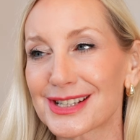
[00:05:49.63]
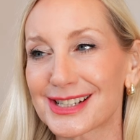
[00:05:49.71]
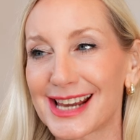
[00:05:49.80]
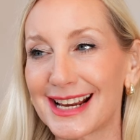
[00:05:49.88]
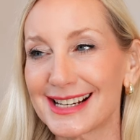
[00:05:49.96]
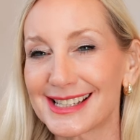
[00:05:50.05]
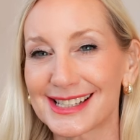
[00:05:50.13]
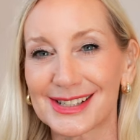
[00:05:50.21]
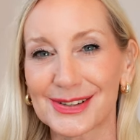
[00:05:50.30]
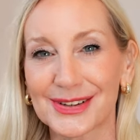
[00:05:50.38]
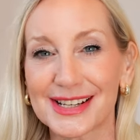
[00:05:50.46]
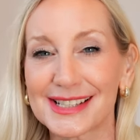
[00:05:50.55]
tasty
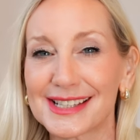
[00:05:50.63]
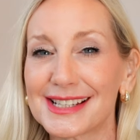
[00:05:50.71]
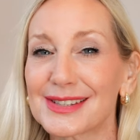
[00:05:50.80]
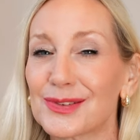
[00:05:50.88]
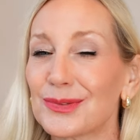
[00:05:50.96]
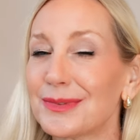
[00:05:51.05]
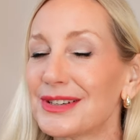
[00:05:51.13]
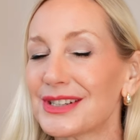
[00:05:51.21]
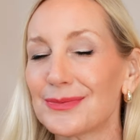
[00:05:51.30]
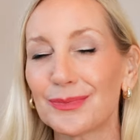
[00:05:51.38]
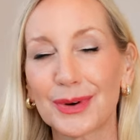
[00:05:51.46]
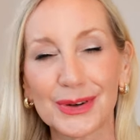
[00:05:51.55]
treats. It's almost
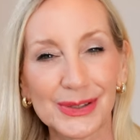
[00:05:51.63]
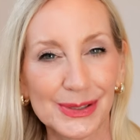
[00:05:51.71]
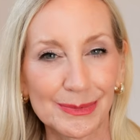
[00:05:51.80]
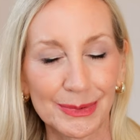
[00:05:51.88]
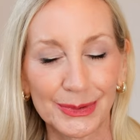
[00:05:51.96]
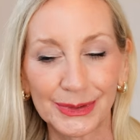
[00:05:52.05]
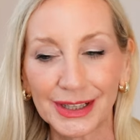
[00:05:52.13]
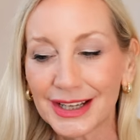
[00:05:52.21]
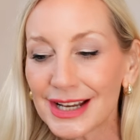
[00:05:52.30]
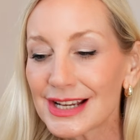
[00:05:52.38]
impossible.